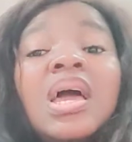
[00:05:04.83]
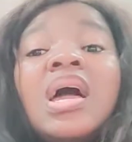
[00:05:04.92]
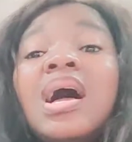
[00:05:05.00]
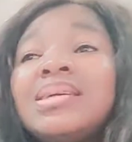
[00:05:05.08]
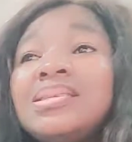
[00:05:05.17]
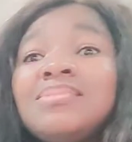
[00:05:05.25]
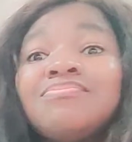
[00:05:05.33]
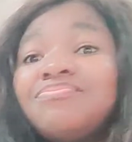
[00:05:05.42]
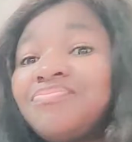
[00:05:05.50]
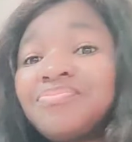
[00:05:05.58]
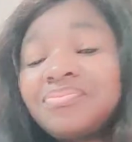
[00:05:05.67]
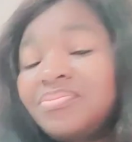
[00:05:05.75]
as in
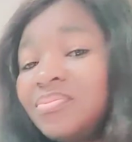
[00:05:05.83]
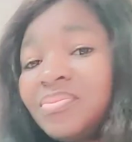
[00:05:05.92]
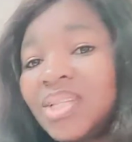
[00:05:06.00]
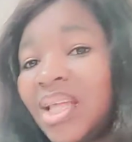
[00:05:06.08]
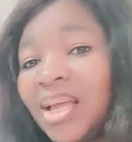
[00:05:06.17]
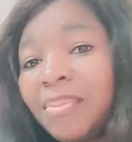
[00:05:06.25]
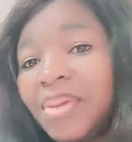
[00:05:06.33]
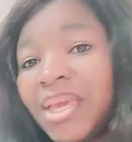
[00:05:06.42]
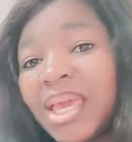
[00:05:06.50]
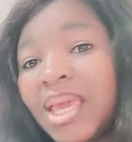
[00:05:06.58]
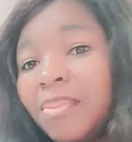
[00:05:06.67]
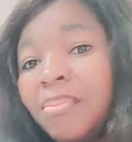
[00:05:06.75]

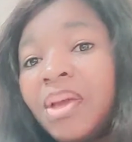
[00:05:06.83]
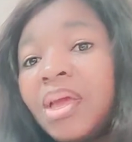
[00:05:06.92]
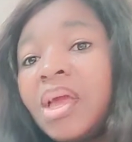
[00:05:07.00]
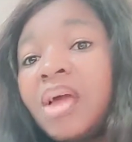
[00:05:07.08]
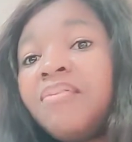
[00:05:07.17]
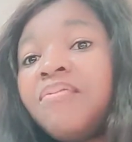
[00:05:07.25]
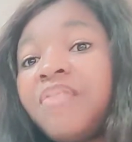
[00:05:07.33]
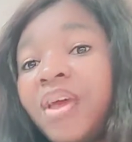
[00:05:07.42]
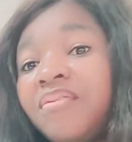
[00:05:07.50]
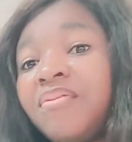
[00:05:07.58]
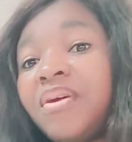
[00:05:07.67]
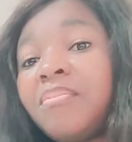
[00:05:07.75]
became very,
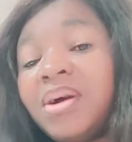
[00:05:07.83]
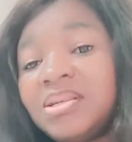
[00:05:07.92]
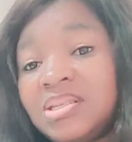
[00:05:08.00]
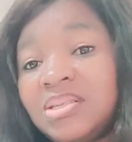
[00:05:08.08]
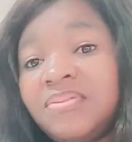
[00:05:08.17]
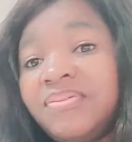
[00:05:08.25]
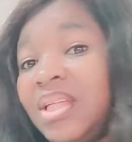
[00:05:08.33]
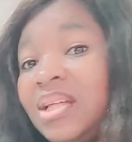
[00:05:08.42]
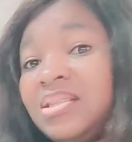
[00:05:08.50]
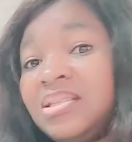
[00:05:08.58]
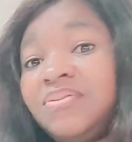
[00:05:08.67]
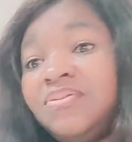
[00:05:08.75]
very massive,
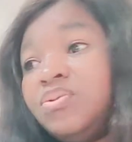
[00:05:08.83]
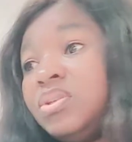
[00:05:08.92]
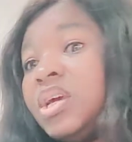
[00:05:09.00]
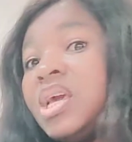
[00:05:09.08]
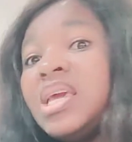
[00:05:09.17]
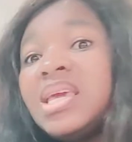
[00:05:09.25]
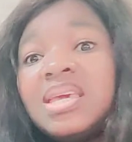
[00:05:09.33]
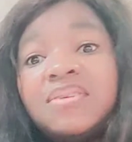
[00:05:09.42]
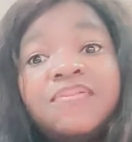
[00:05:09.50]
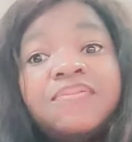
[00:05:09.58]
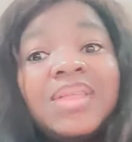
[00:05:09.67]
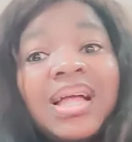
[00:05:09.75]
that even
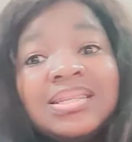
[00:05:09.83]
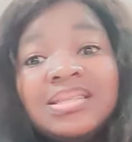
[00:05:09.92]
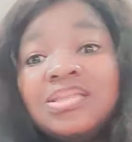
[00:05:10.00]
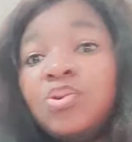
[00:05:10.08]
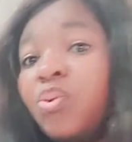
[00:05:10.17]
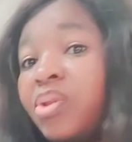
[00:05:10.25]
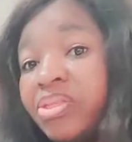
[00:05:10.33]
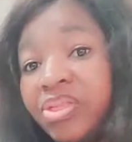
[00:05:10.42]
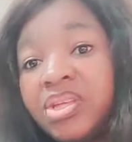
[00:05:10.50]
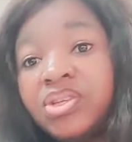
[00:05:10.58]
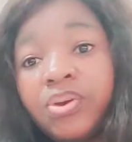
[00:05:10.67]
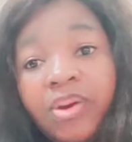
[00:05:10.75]
if that is the only
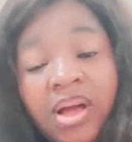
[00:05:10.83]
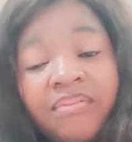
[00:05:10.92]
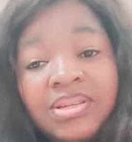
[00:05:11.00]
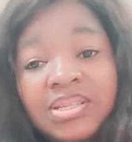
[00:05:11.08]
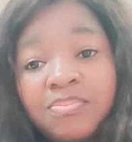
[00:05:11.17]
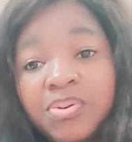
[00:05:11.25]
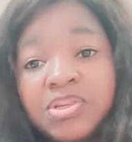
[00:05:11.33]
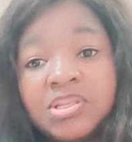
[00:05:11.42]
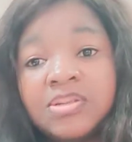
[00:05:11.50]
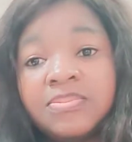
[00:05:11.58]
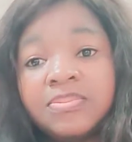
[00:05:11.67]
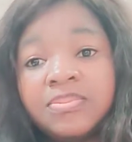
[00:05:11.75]
thing you have as a
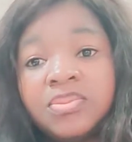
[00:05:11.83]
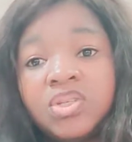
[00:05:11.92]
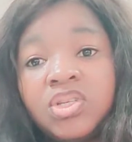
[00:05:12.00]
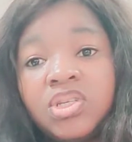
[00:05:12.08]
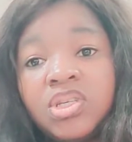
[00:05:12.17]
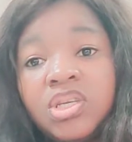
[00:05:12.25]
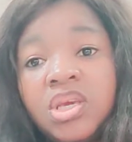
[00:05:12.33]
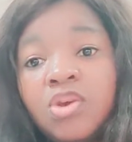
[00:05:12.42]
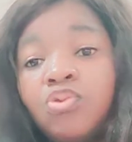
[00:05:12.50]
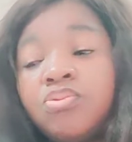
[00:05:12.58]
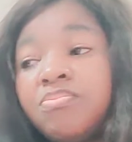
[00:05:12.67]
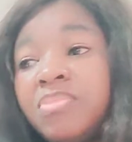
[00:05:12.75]
person, it
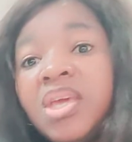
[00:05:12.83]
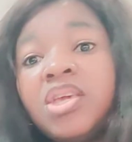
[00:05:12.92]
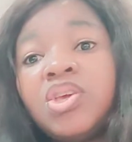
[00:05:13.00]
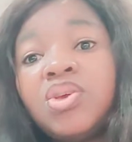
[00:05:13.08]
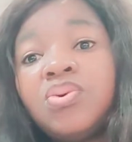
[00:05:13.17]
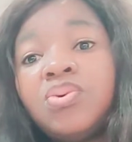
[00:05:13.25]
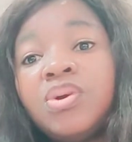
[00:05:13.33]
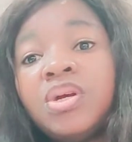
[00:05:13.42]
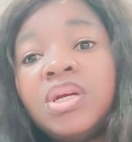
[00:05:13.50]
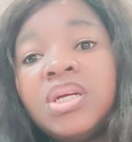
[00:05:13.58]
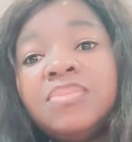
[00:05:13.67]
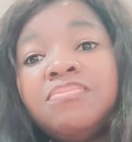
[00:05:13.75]
could make you
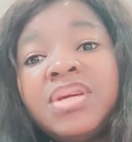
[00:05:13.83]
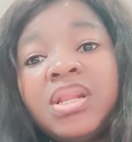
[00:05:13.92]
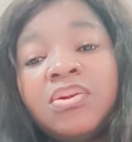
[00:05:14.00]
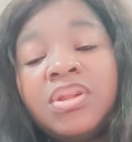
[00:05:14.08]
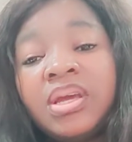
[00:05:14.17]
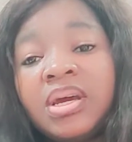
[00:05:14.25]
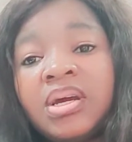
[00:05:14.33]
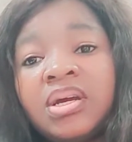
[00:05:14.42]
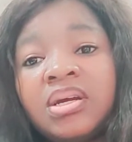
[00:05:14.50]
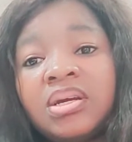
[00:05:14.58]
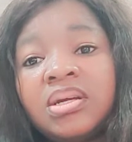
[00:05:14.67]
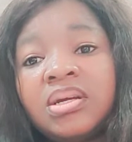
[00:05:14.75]
a millionaire.
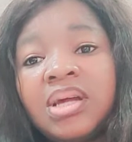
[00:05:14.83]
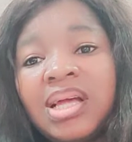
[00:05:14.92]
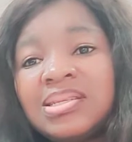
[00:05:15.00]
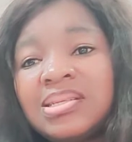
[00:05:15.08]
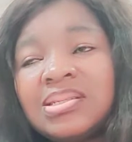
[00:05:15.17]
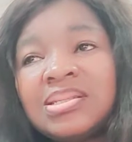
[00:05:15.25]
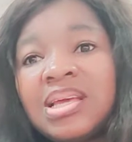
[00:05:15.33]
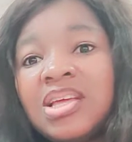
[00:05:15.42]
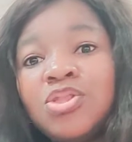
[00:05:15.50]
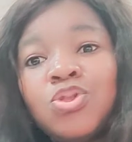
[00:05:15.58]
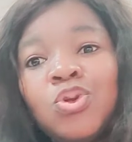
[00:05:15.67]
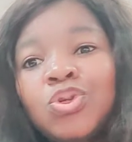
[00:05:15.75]
As in,
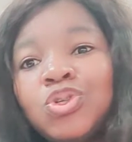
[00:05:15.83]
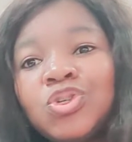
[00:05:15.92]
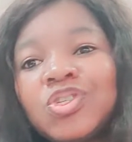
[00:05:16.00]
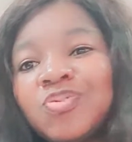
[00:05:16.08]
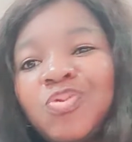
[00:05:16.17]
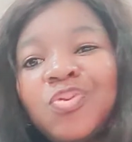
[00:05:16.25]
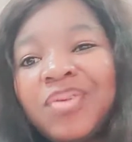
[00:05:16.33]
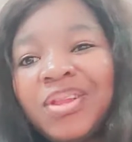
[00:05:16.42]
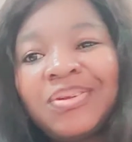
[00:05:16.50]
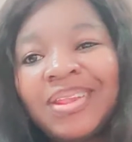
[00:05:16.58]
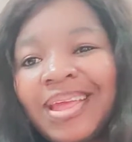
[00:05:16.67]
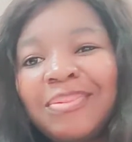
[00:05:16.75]
not just small
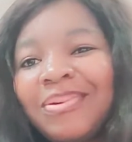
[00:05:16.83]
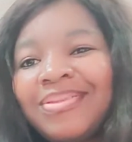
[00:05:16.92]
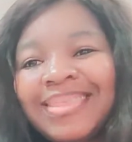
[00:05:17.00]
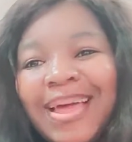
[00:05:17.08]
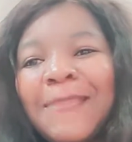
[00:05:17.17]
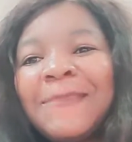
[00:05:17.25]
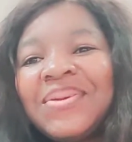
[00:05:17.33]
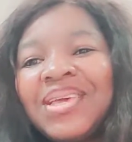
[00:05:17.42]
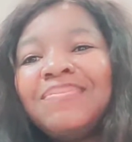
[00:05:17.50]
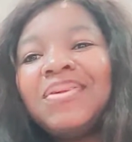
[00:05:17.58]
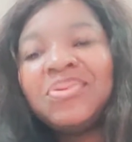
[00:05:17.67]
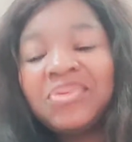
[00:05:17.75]
millionaire, but that big
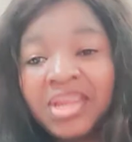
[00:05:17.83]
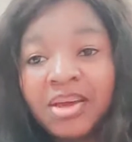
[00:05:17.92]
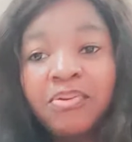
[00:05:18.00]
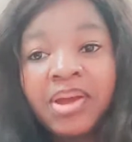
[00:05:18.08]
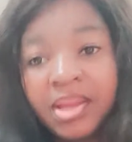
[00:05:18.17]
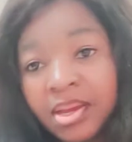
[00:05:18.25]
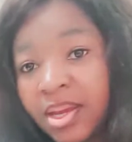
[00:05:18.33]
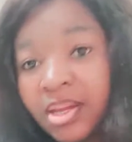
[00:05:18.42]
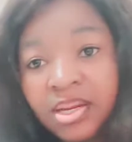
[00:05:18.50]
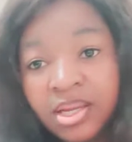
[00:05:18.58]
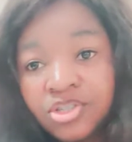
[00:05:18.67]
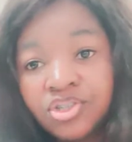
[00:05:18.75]
millionaire right here in
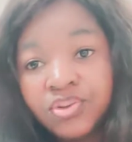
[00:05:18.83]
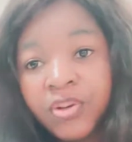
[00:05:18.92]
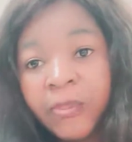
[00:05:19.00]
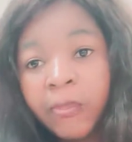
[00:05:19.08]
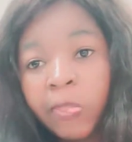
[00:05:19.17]
Nigeria.